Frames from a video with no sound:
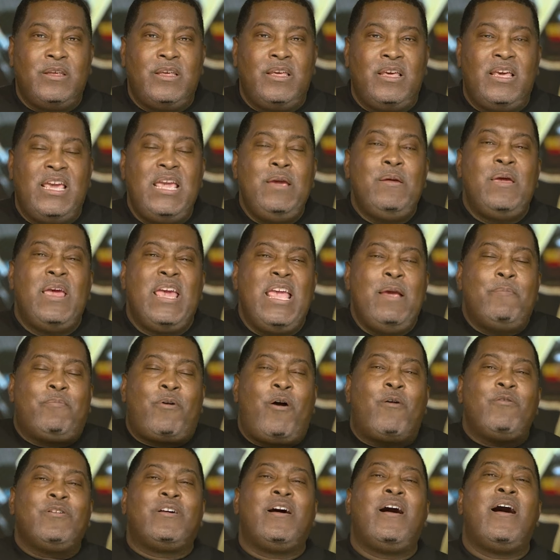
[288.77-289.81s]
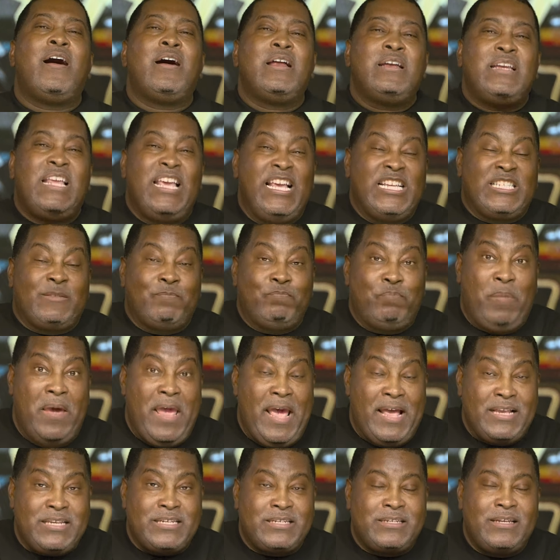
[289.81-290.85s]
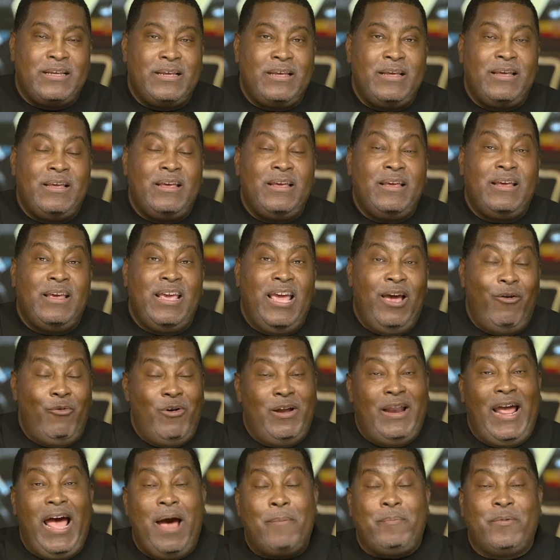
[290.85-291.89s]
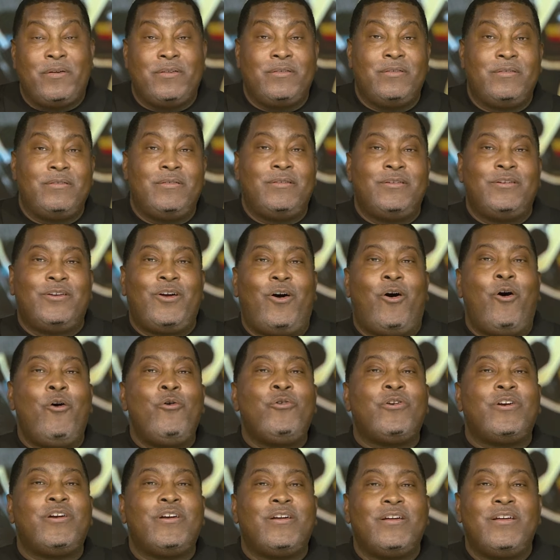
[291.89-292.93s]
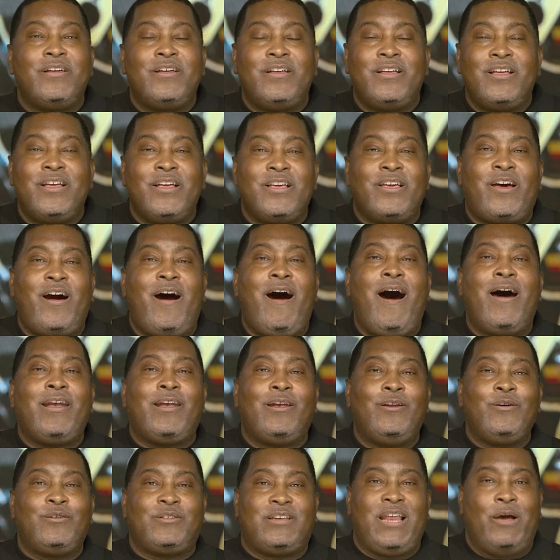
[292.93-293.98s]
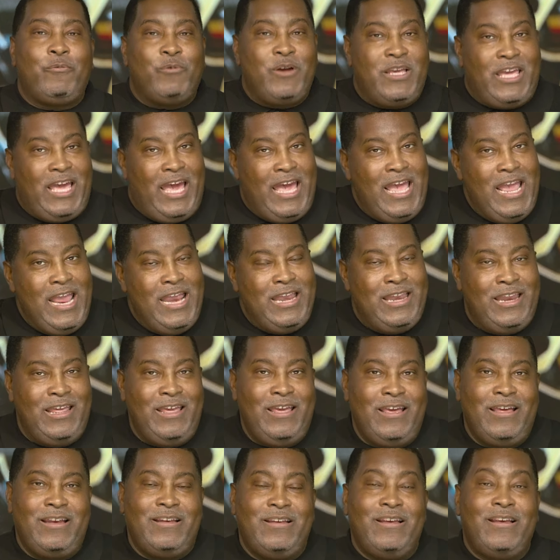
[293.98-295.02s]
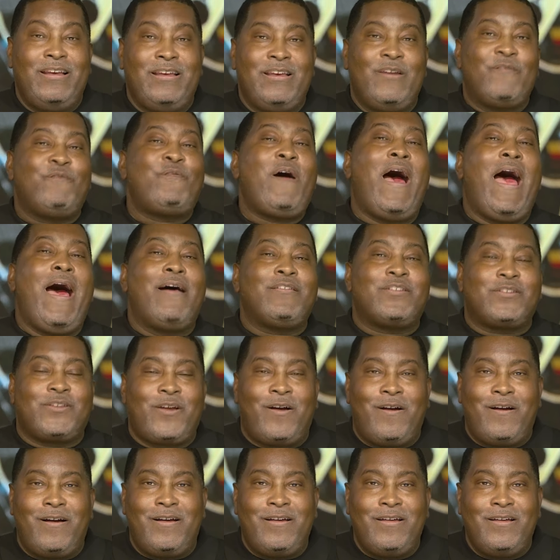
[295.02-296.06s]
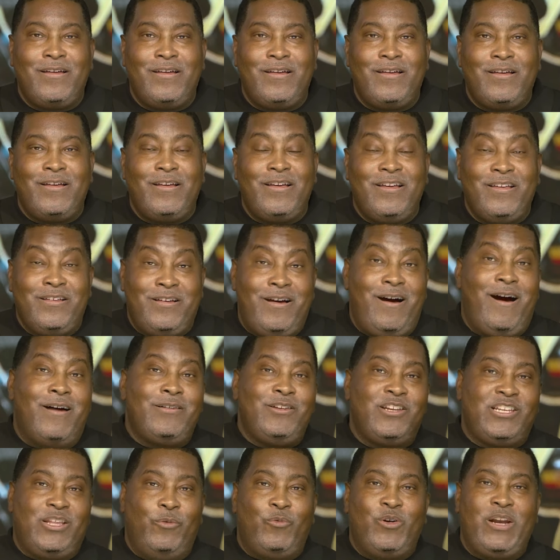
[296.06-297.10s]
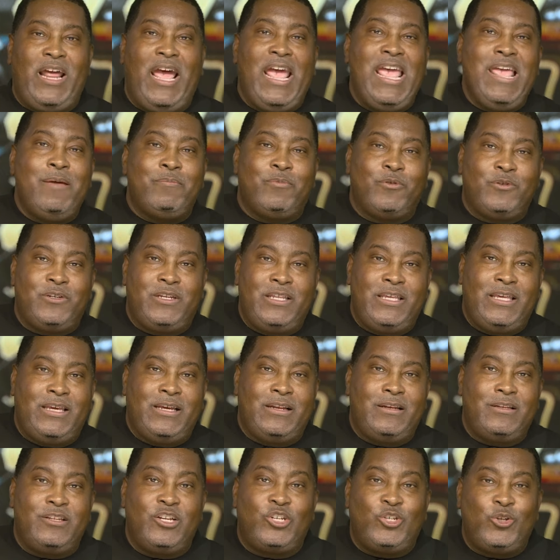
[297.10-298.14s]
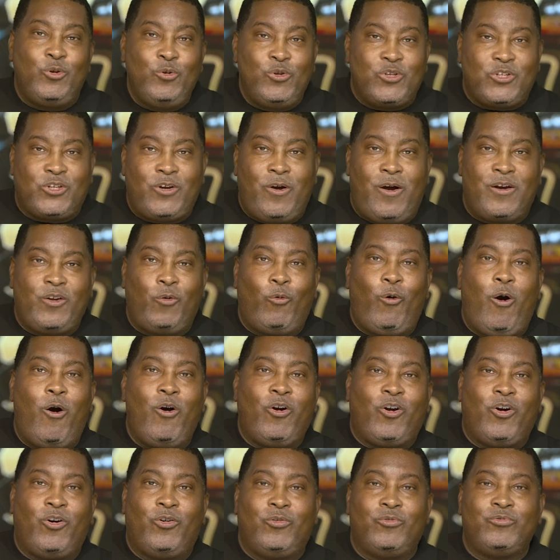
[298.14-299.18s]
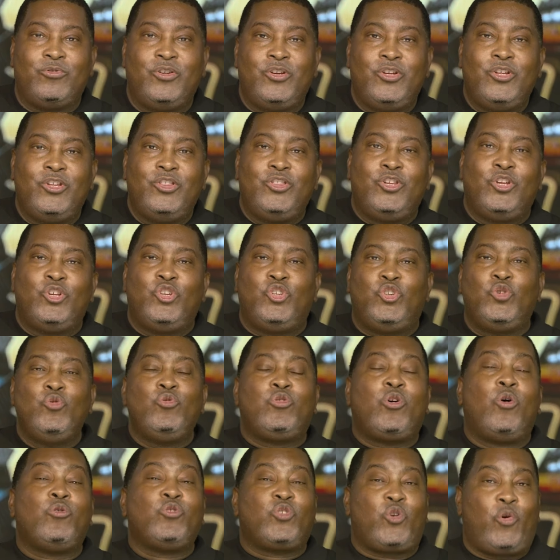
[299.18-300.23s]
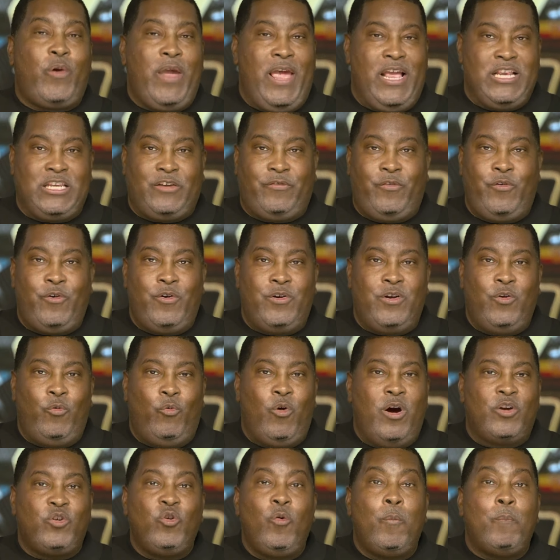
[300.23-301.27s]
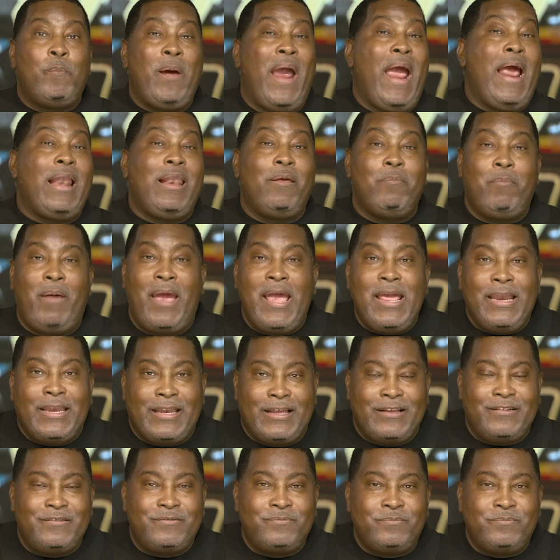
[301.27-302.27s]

He brought God his best. And what happened? The owner, God looked at what Cain did, the five-star. God looked at what Abel did, the two-star, the walk-on. the JUCO transfer, the one who barely made it.